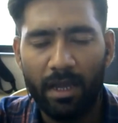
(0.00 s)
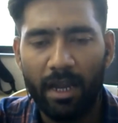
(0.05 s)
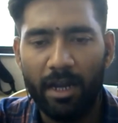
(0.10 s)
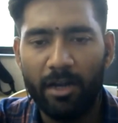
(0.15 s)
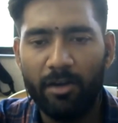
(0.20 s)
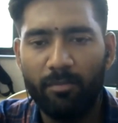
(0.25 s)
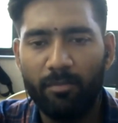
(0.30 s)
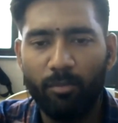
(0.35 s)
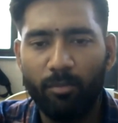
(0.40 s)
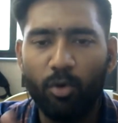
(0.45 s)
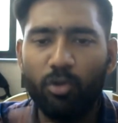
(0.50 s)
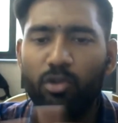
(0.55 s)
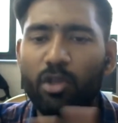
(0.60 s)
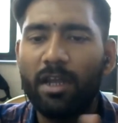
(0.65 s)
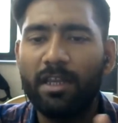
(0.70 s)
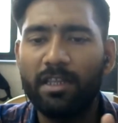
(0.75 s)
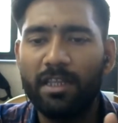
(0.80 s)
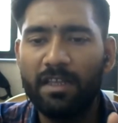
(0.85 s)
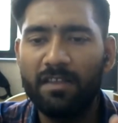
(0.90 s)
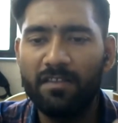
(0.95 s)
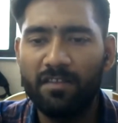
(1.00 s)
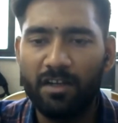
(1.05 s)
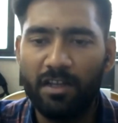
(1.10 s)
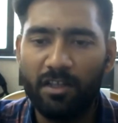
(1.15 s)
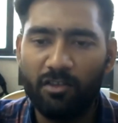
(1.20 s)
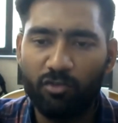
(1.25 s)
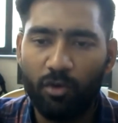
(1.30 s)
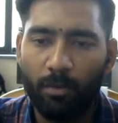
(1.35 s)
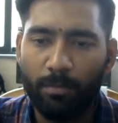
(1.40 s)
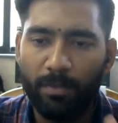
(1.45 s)
And both are the
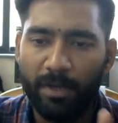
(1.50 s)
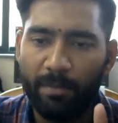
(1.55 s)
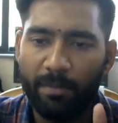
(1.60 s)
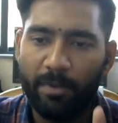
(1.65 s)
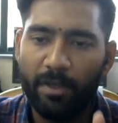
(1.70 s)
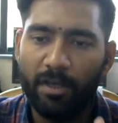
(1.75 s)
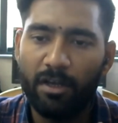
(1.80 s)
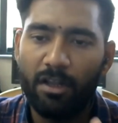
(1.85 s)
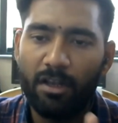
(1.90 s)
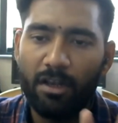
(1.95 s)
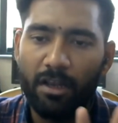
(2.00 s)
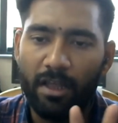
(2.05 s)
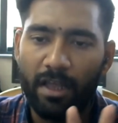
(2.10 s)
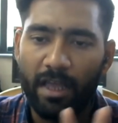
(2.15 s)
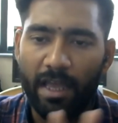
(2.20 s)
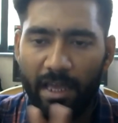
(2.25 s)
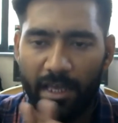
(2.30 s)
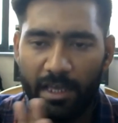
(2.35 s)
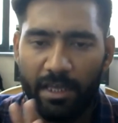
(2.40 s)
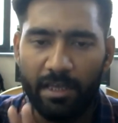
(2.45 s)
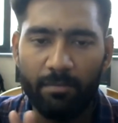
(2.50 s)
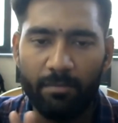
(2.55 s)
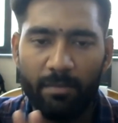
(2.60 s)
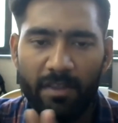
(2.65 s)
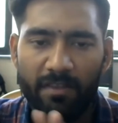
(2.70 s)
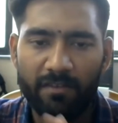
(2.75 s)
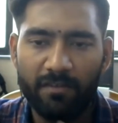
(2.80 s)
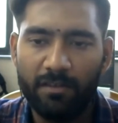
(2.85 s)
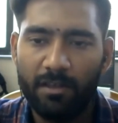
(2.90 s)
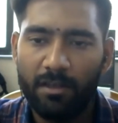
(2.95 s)
incidence of typical AE
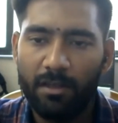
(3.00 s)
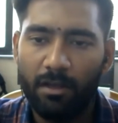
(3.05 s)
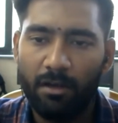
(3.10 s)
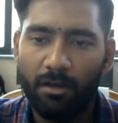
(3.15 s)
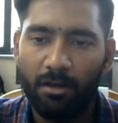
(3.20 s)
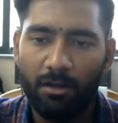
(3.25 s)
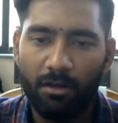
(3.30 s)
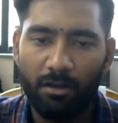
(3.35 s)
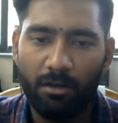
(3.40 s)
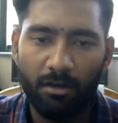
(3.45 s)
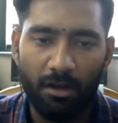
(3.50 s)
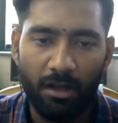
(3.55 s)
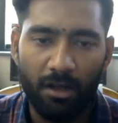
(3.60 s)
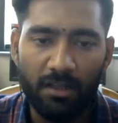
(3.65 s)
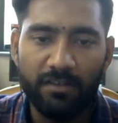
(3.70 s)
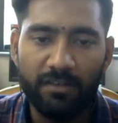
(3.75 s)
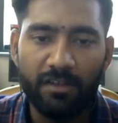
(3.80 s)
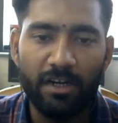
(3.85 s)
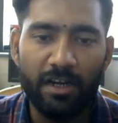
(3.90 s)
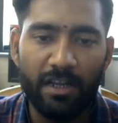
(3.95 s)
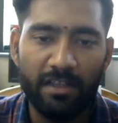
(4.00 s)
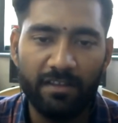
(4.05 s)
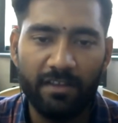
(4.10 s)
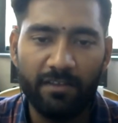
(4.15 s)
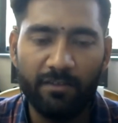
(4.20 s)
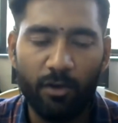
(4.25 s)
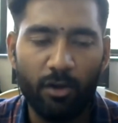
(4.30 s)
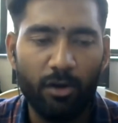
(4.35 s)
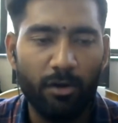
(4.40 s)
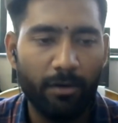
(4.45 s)
means uh, ulcer
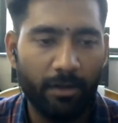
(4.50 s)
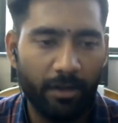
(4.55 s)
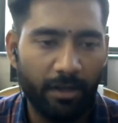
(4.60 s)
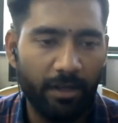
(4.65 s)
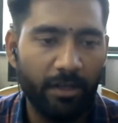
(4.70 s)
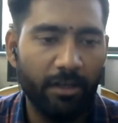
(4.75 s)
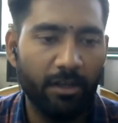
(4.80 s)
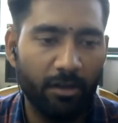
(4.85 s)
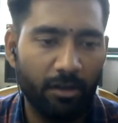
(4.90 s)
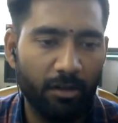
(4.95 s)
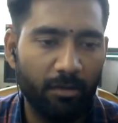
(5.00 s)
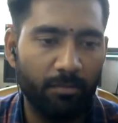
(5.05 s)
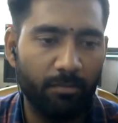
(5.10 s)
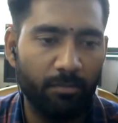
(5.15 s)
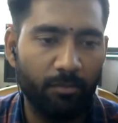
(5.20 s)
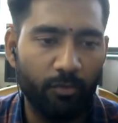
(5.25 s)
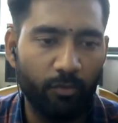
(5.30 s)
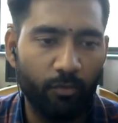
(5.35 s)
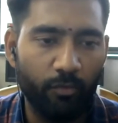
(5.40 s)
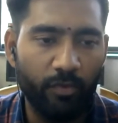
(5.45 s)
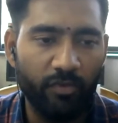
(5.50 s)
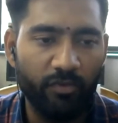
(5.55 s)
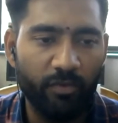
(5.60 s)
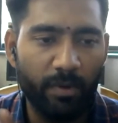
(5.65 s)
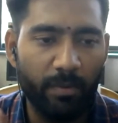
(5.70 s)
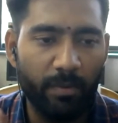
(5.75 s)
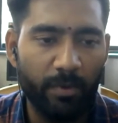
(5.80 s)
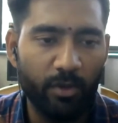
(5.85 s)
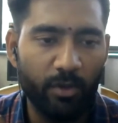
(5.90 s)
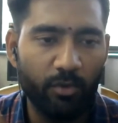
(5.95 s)
disease or in a, which
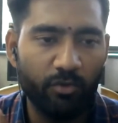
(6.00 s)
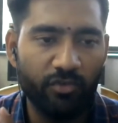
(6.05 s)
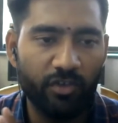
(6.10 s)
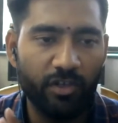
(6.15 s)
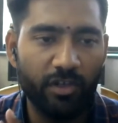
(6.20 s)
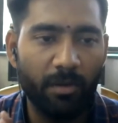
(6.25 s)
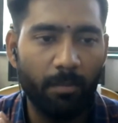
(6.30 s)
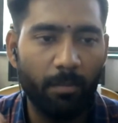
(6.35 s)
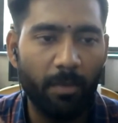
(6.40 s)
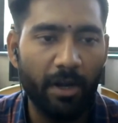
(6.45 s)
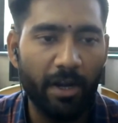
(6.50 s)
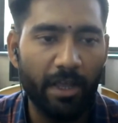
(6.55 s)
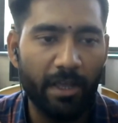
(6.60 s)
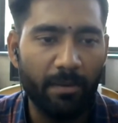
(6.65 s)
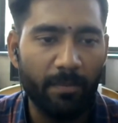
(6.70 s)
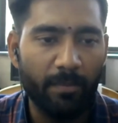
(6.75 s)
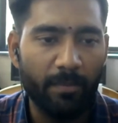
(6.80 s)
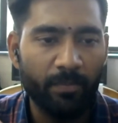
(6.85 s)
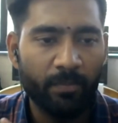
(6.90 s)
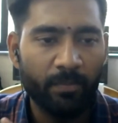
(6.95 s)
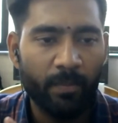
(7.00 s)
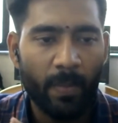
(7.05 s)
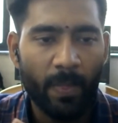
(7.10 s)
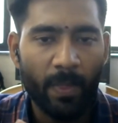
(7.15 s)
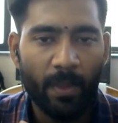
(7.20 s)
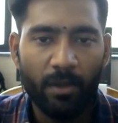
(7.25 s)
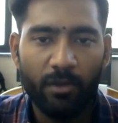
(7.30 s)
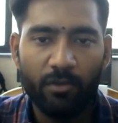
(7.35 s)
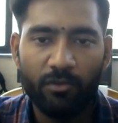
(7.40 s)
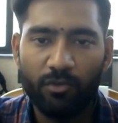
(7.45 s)
will be used in a bleeding.
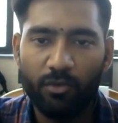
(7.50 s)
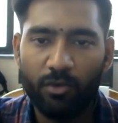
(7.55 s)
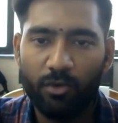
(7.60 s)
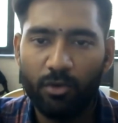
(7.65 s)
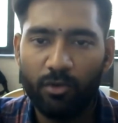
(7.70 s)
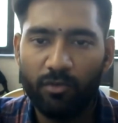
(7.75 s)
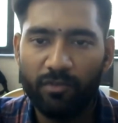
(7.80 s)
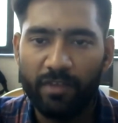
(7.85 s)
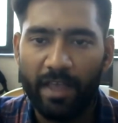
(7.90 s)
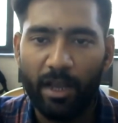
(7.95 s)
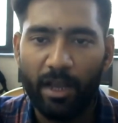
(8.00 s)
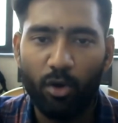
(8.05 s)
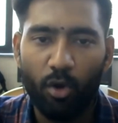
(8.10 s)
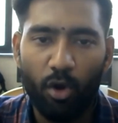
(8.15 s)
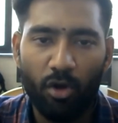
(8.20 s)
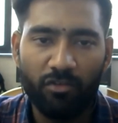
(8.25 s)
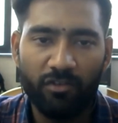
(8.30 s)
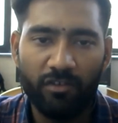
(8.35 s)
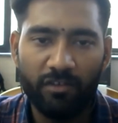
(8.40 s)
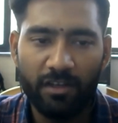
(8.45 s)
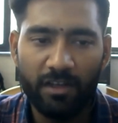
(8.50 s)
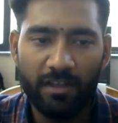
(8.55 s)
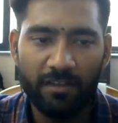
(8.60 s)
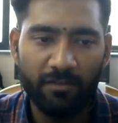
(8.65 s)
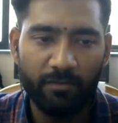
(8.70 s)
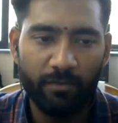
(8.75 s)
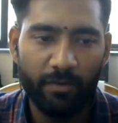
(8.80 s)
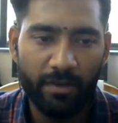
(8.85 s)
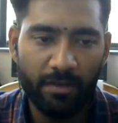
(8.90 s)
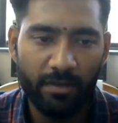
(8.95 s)
So
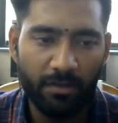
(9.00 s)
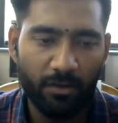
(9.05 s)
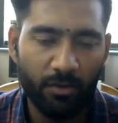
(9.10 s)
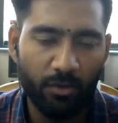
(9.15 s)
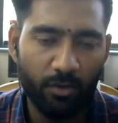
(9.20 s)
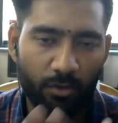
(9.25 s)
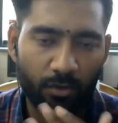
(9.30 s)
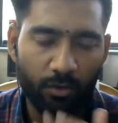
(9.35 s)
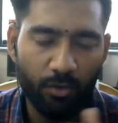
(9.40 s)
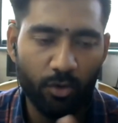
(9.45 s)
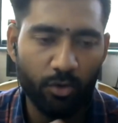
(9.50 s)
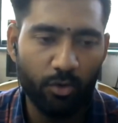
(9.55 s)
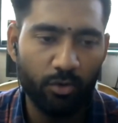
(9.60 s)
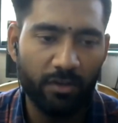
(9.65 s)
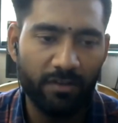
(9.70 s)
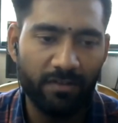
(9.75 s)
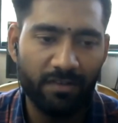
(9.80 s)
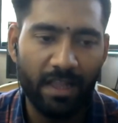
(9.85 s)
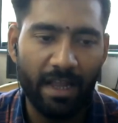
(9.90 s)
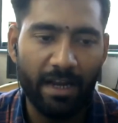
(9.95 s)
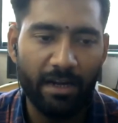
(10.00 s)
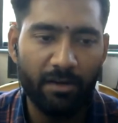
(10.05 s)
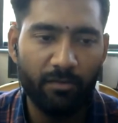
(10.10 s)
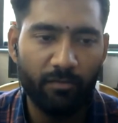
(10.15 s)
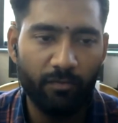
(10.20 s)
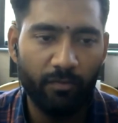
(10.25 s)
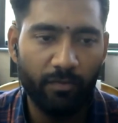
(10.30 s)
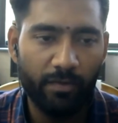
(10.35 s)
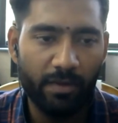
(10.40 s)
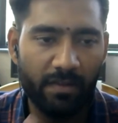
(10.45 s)
cyclooxygenase, we'll go to the
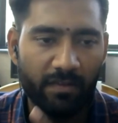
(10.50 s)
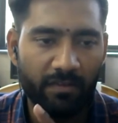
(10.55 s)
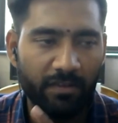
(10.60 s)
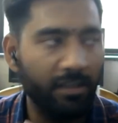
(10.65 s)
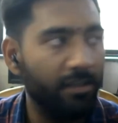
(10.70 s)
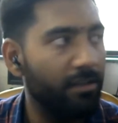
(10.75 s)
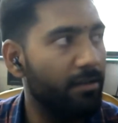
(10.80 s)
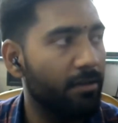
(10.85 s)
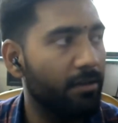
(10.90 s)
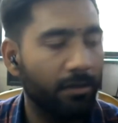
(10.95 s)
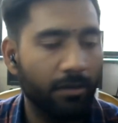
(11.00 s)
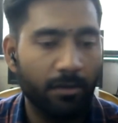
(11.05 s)
slide, we'll see.